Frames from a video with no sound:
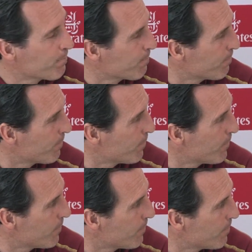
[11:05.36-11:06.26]

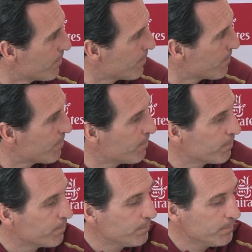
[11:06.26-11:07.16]

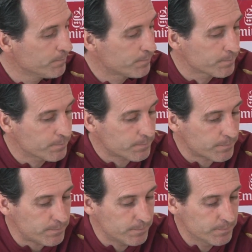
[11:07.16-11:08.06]

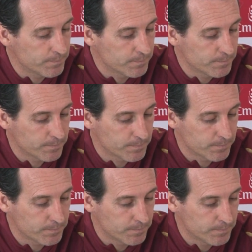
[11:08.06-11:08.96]

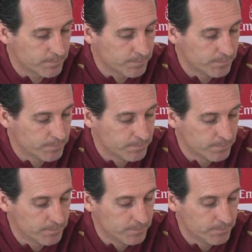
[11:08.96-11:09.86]

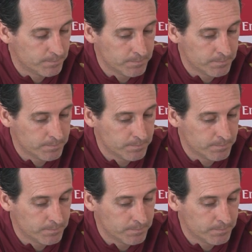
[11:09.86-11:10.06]
Nothing is said.